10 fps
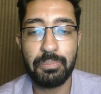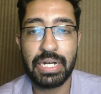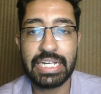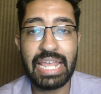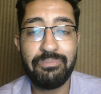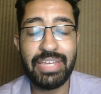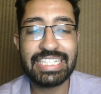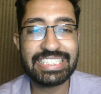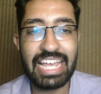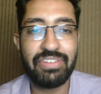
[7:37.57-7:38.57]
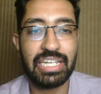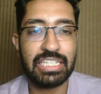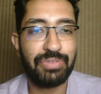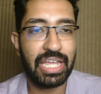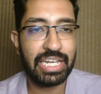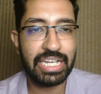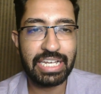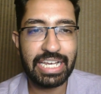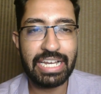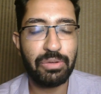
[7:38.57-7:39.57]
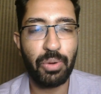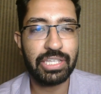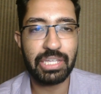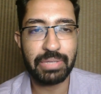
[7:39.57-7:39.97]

but game week 7 is where we really want them.